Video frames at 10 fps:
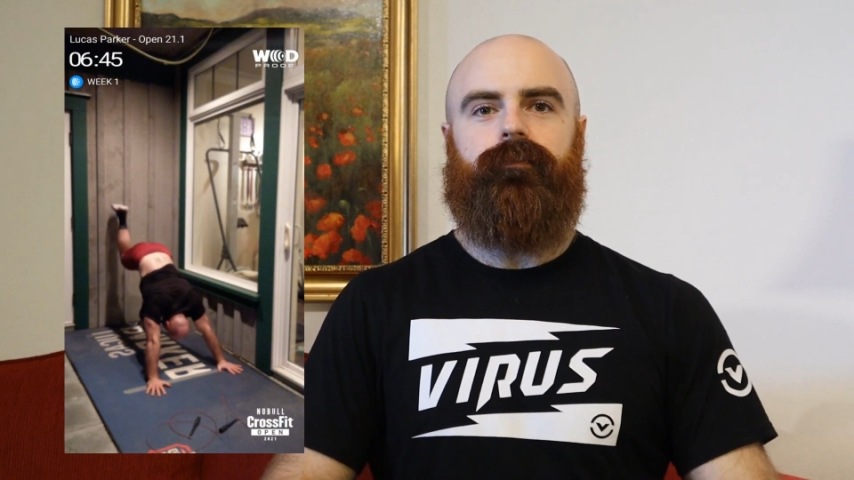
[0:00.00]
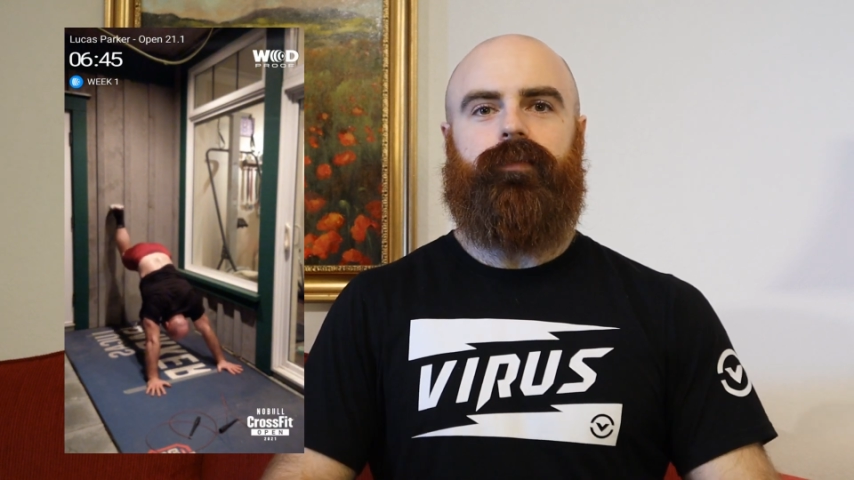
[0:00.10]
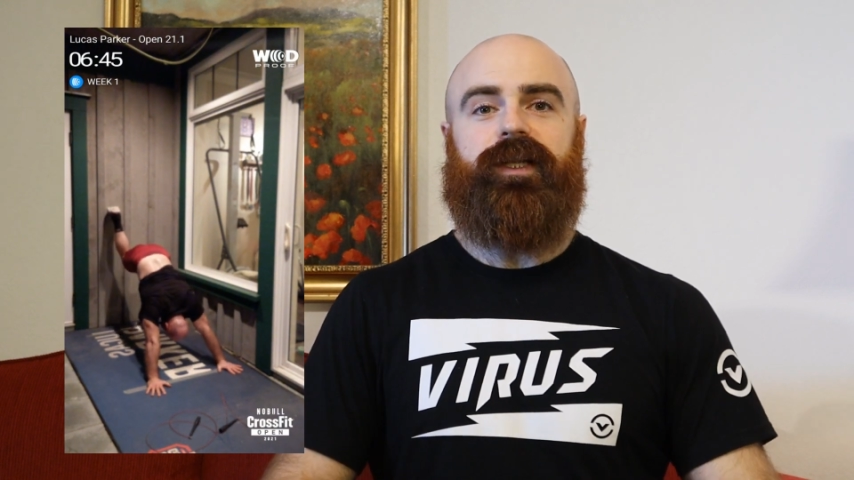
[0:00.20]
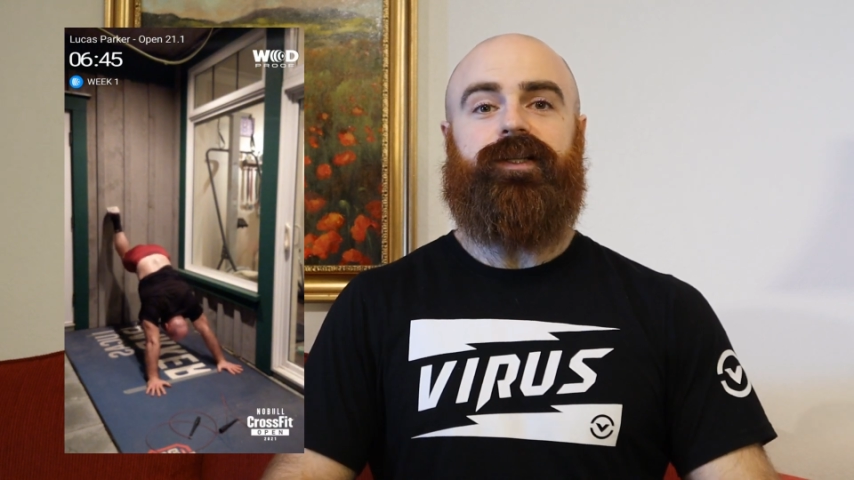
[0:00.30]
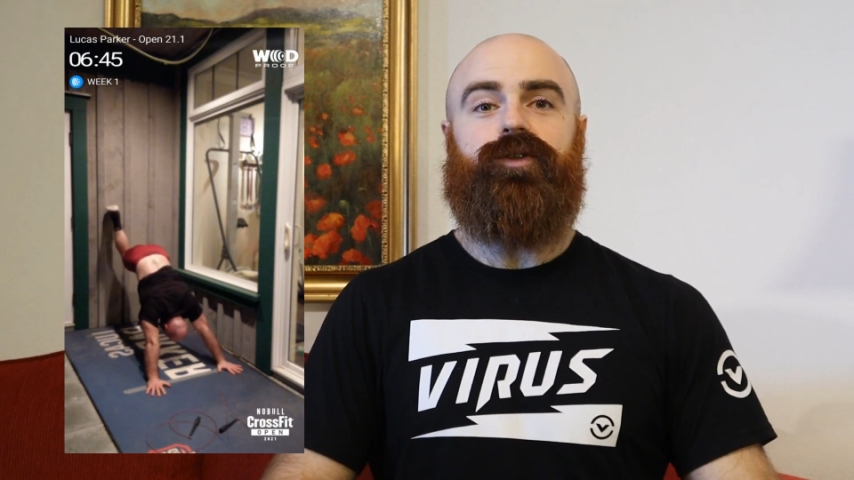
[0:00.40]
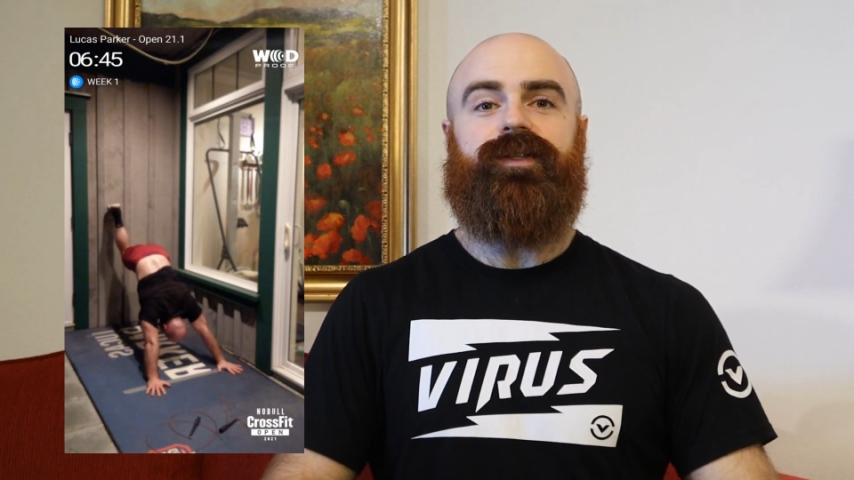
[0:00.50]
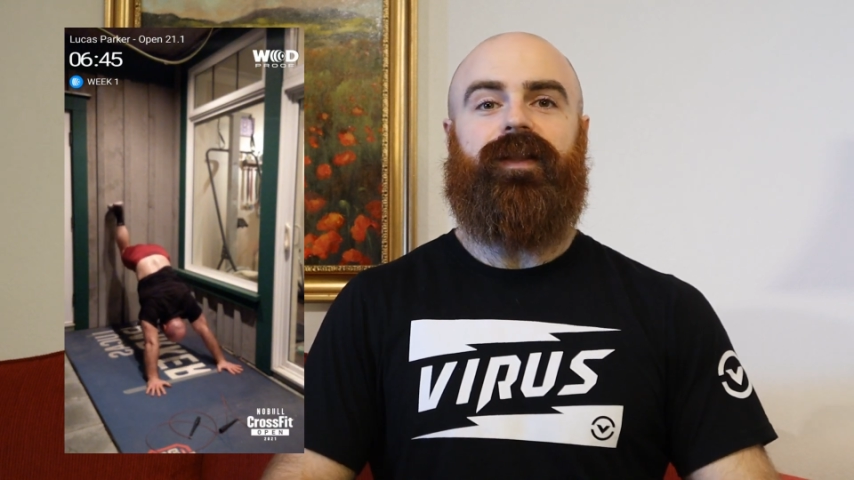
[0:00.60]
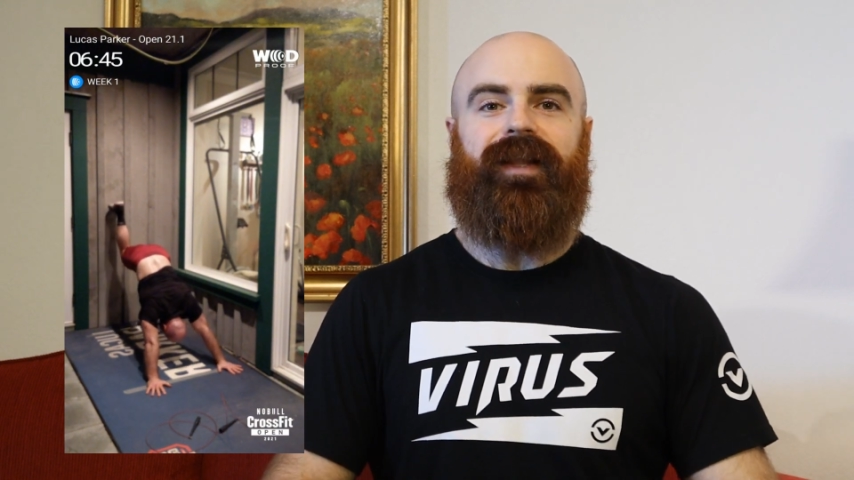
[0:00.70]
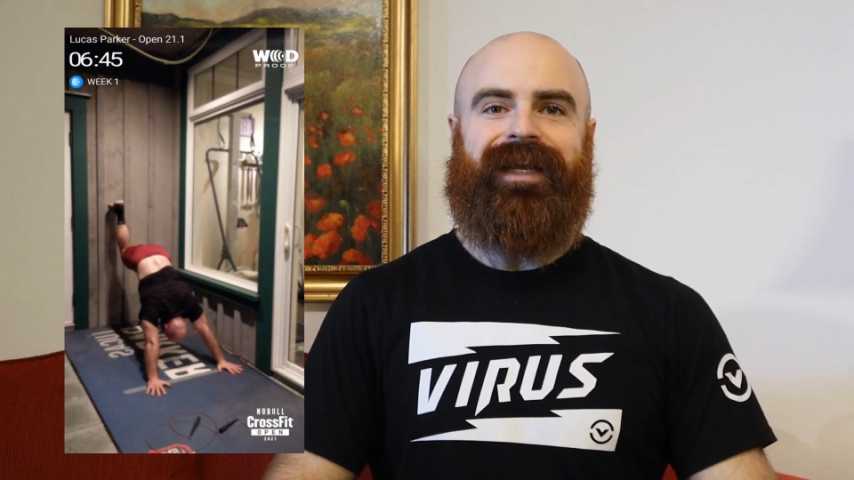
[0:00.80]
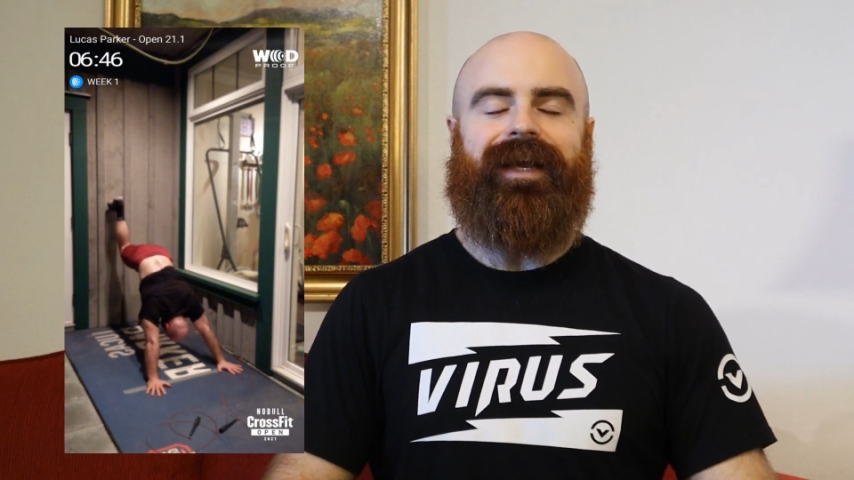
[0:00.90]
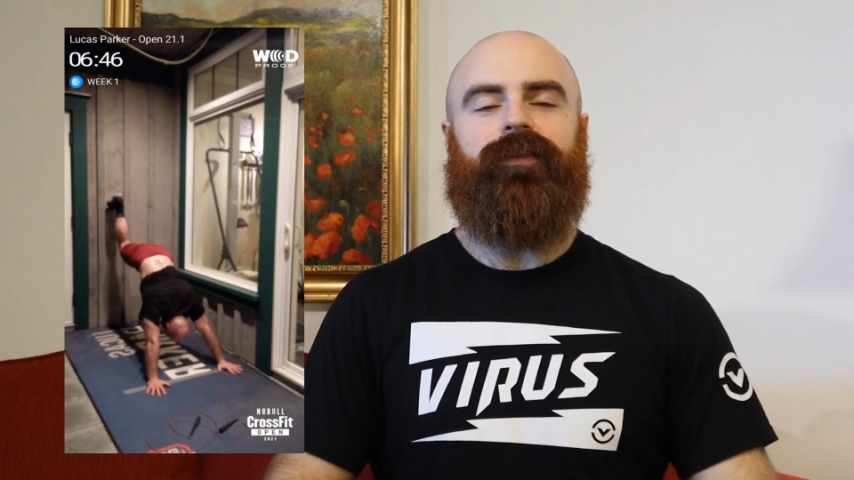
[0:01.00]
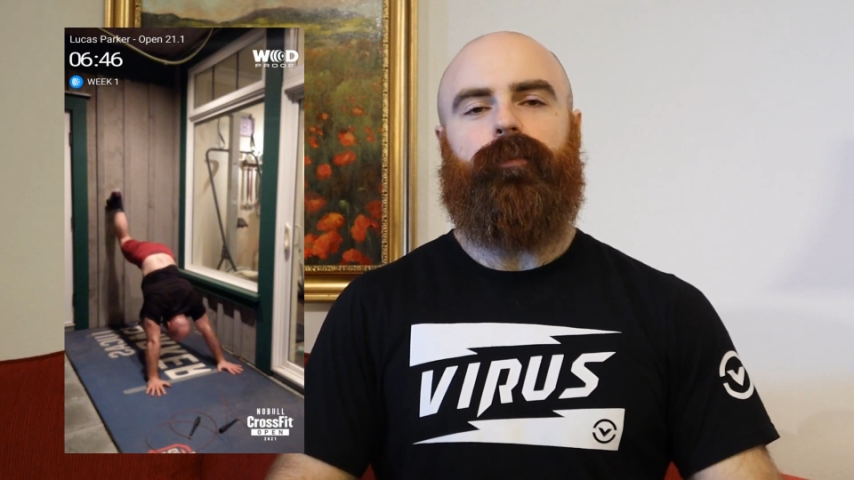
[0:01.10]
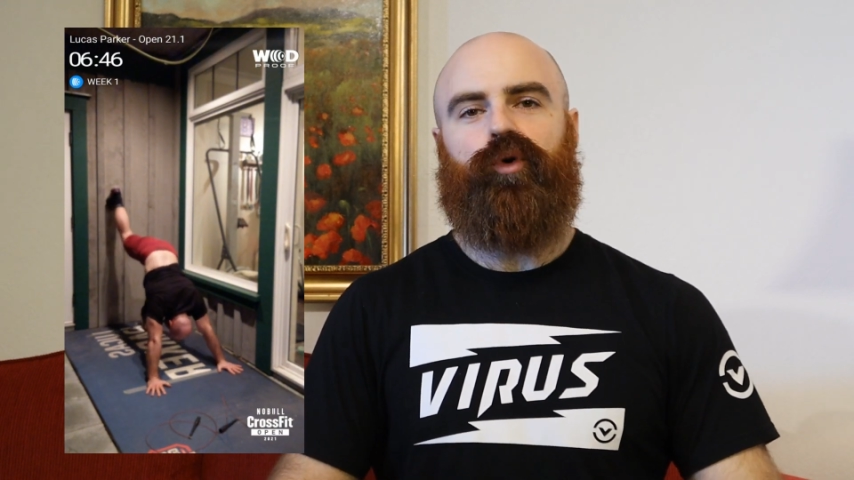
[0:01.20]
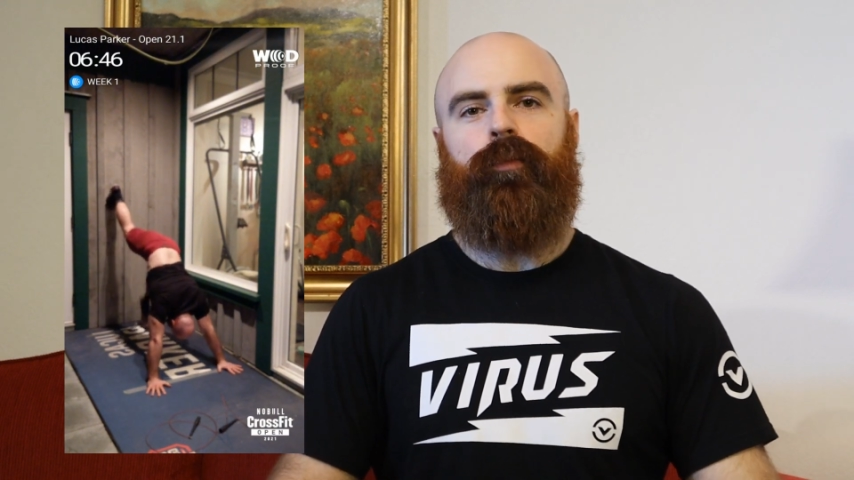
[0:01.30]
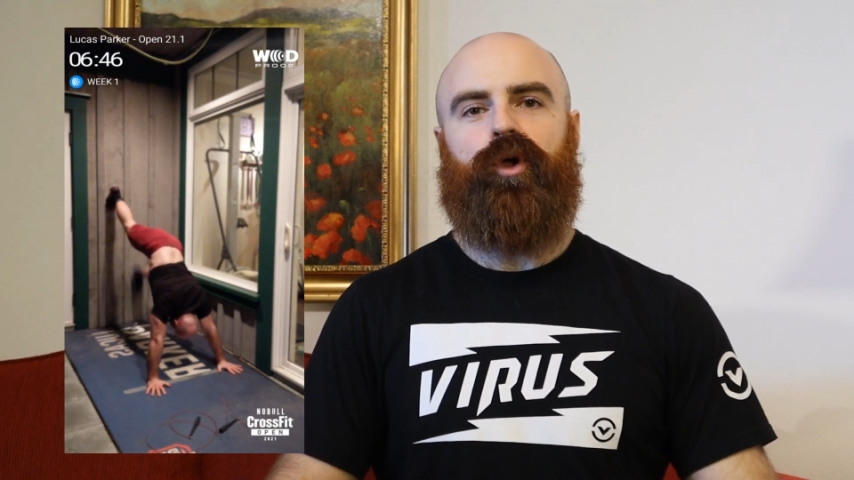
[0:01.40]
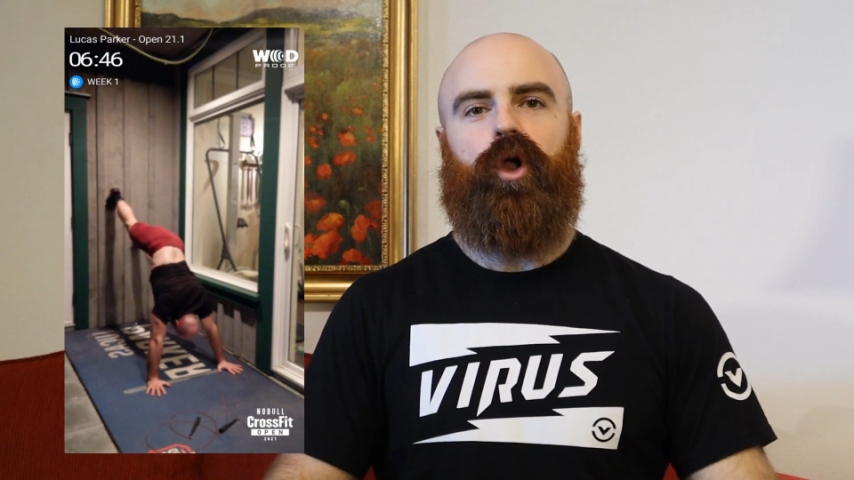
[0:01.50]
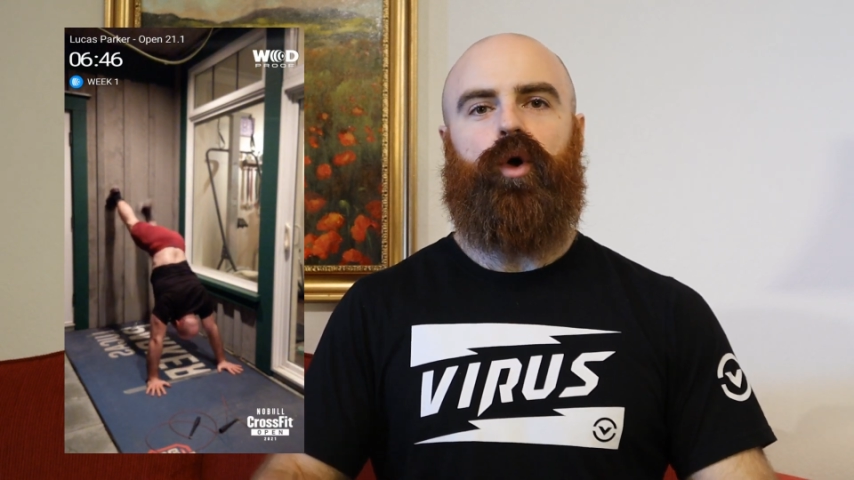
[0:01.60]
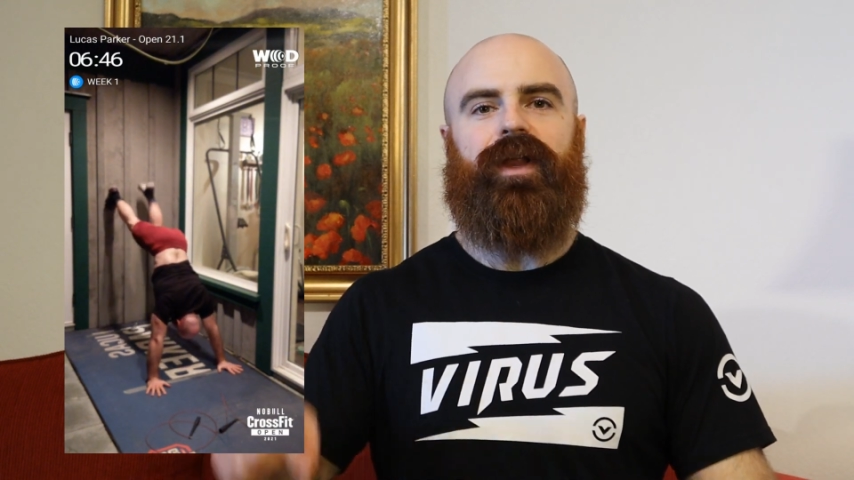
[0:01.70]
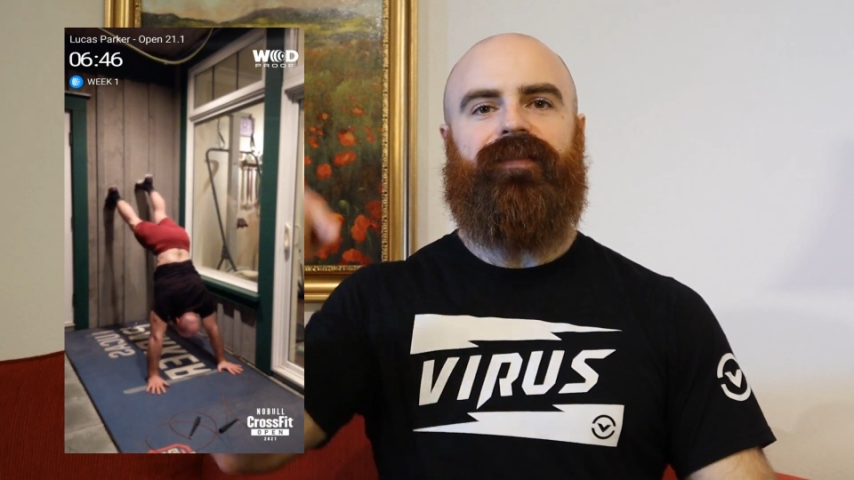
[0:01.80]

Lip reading: Please use the link and the promo code in